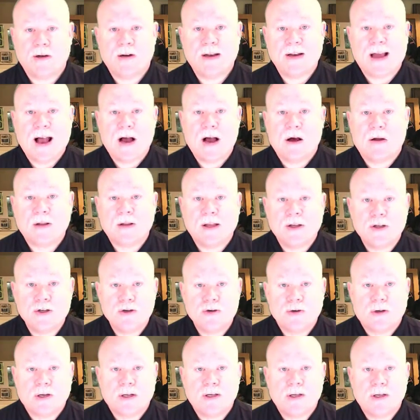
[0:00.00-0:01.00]
now lets
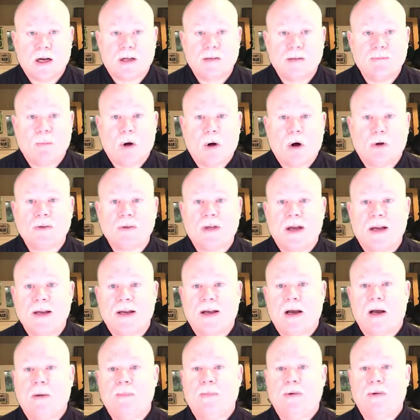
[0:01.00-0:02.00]
you conduct multi
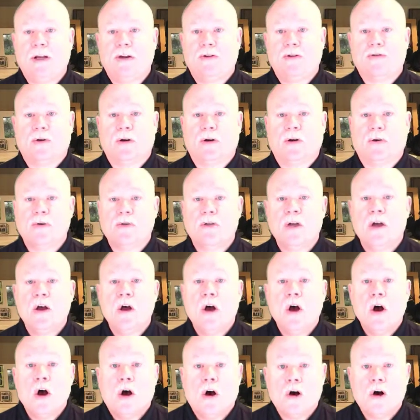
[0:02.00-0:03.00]
company drills
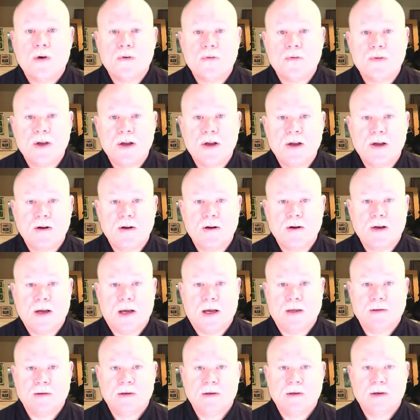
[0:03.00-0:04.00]
over the
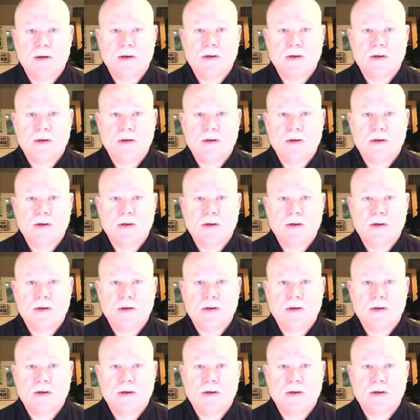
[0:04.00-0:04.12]
internet,